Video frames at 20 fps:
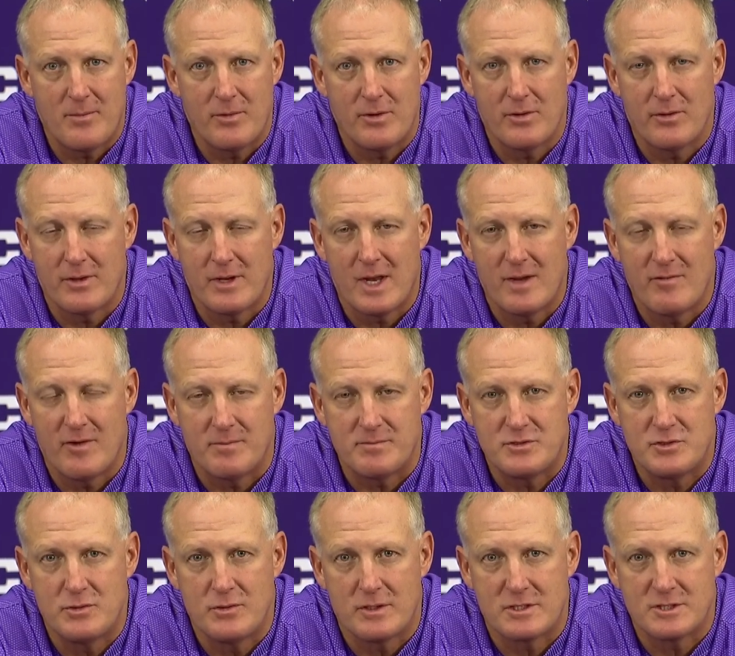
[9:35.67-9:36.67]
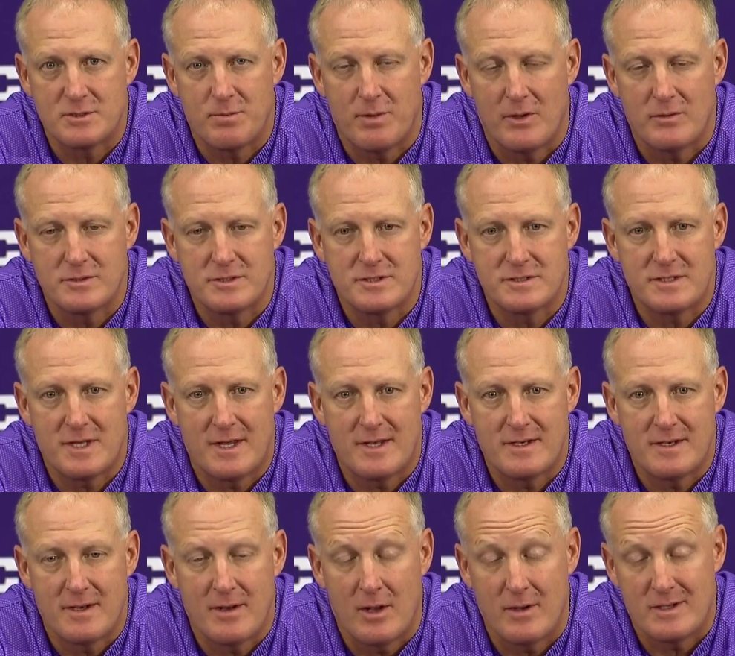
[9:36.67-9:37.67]
We only gave up two explosives
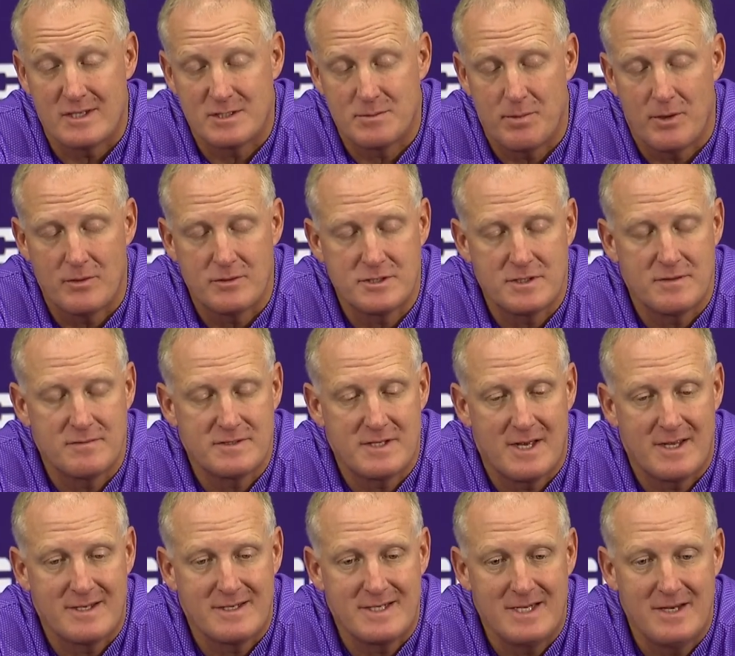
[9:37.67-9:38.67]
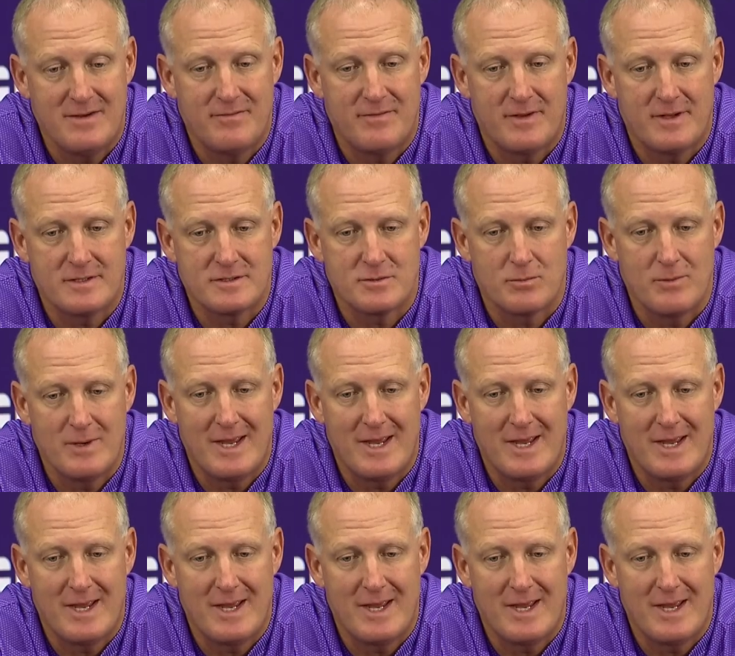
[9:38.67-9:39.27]
on uh, explosives on defense.